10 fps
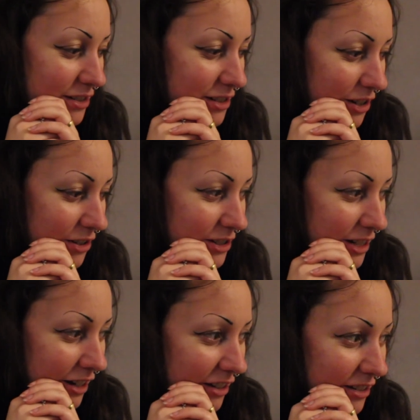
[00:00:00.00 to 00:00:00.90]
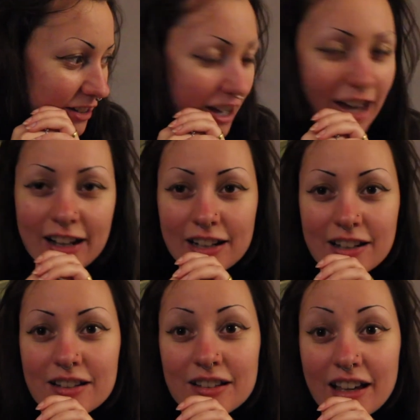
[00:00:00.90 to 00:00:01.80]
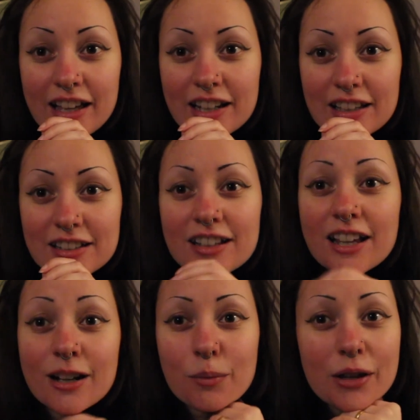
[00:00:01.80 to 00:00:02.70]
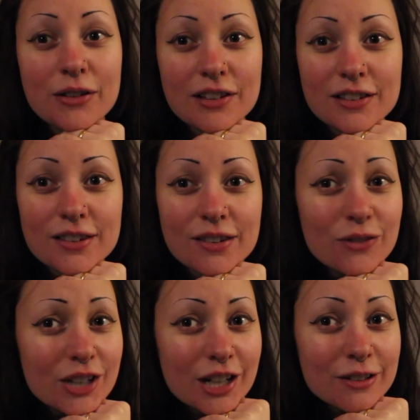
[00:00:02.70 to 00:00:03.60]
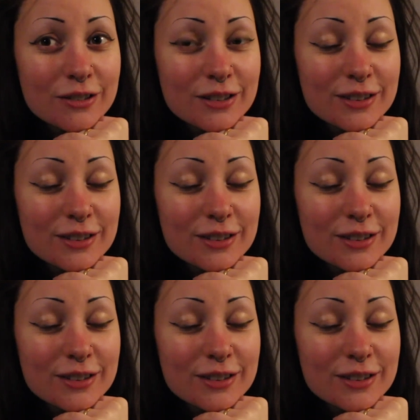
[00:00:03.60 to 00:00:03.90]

start dinner and edit and upload this video.